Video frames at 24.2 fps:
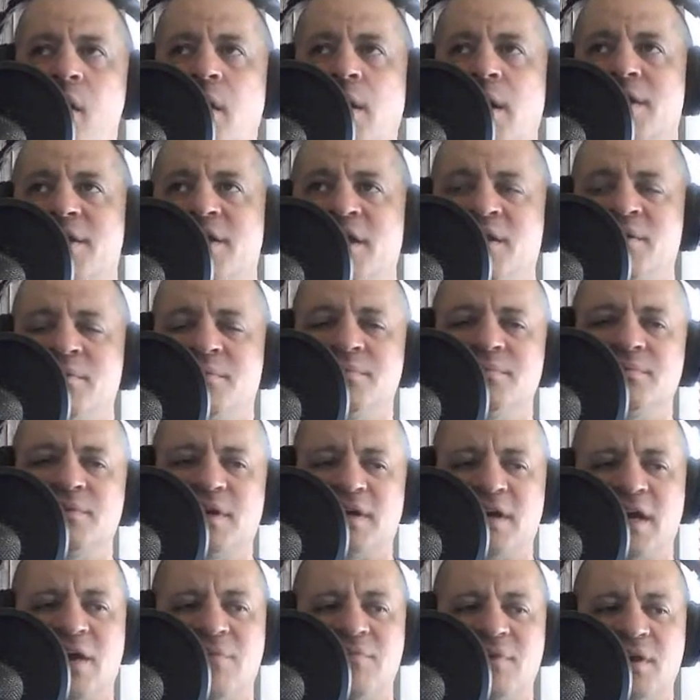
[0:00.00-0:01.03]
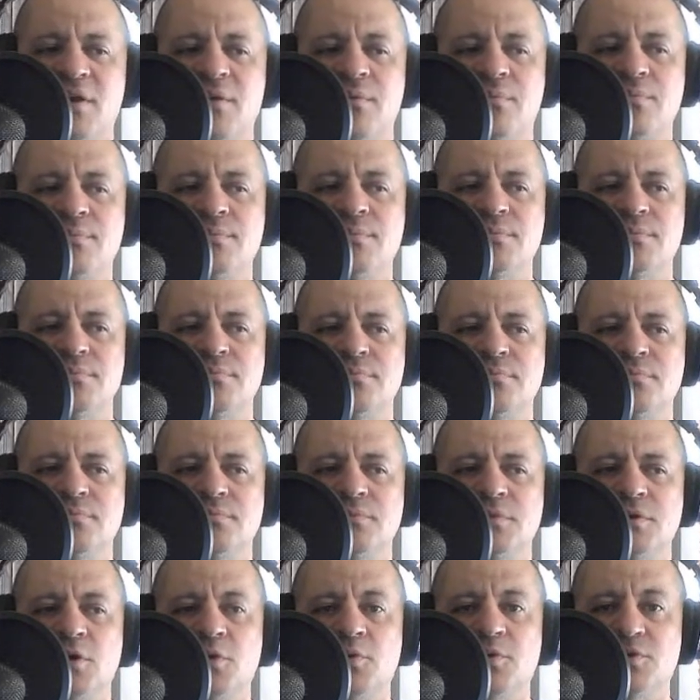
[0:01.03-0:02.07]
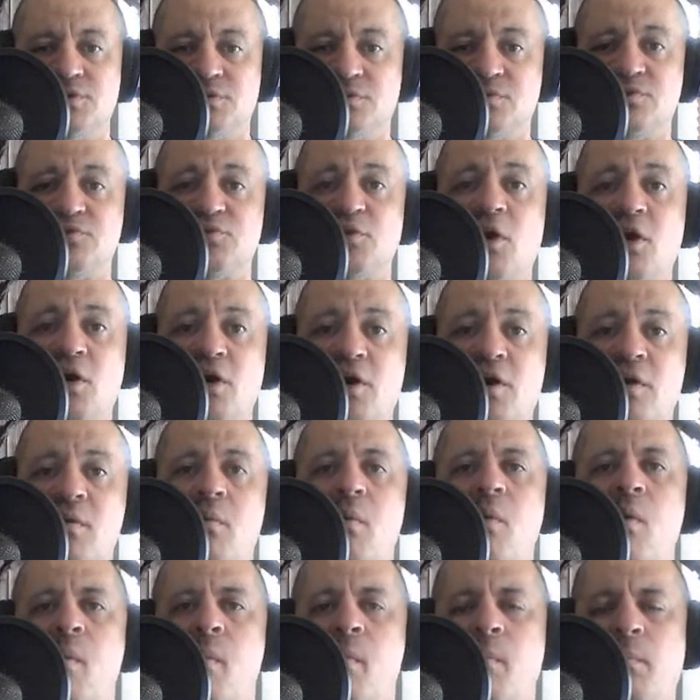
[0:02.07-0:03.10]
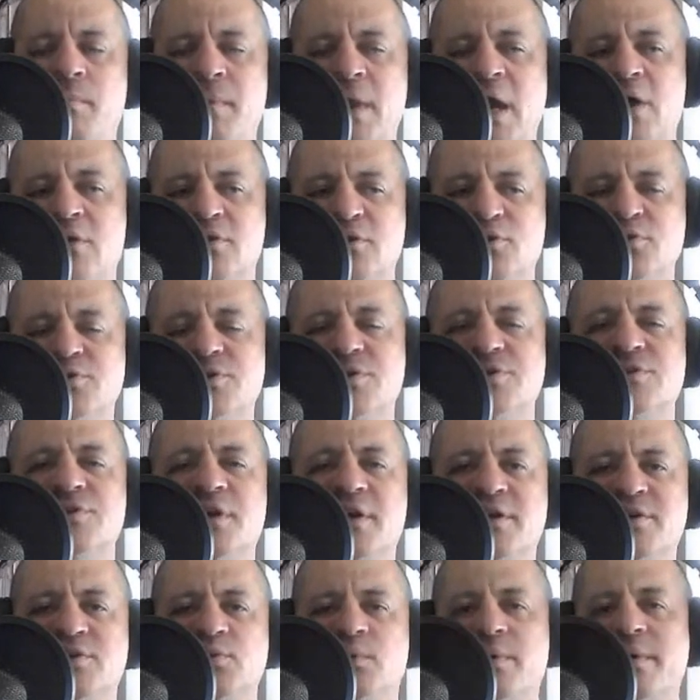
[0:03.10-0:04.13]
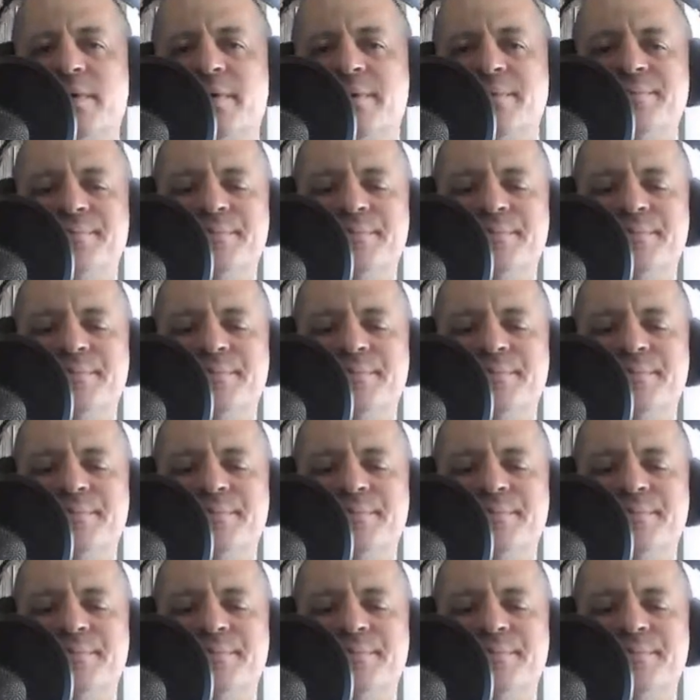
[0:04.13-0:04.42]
And then the Coven, who was strong, now loses next week.